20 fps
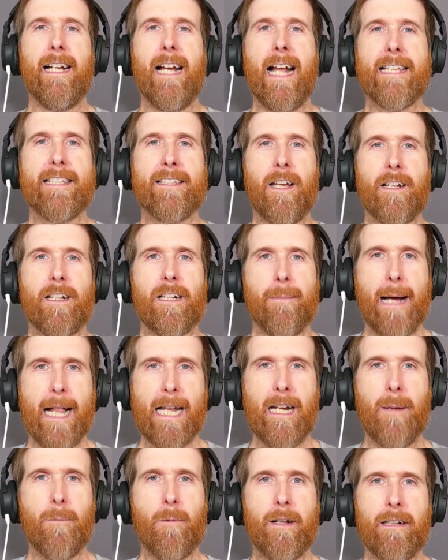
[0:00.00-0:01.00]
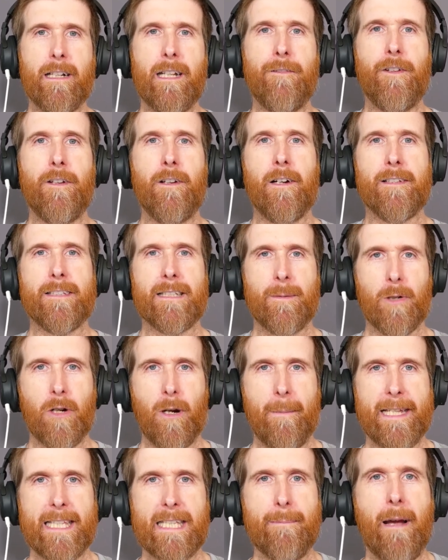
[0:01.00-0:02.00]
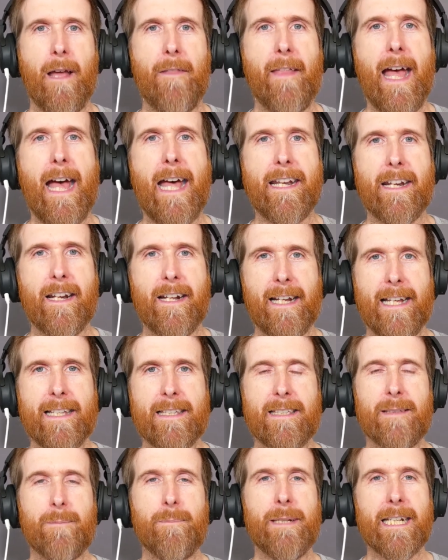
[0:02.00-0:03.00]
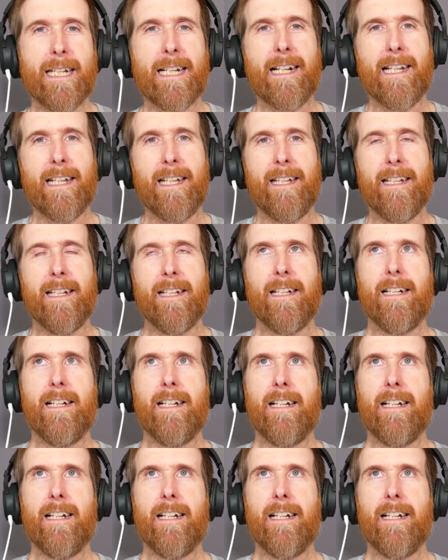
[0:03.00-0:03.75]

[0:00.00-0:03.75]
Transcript: And so, Kamala, I'm wondering if you've got some comments about that, and I guess particularly